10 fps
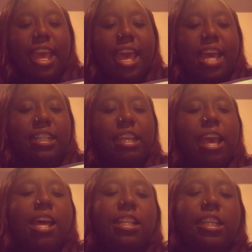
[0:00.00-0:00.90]
that has
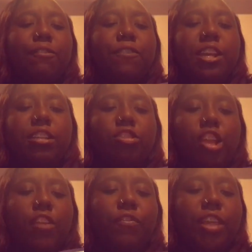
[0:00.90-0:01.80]
different
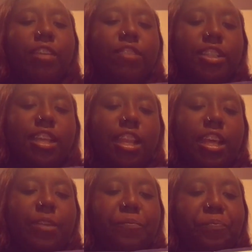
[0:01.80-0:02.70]
drink flavors
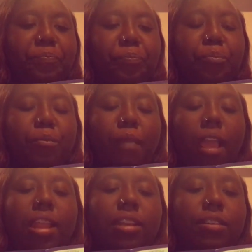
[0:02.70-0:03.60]
in it,
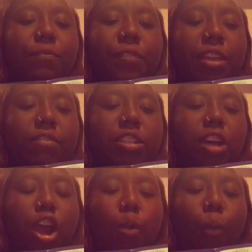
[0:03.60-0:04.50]
and the flavors
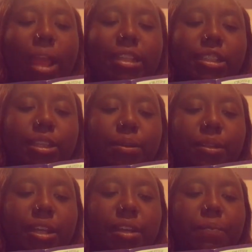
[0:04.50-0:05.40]
are white
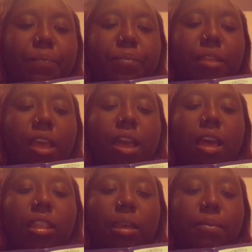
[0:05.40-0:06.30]
soda,
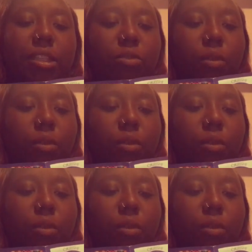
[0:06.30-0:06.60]
lemon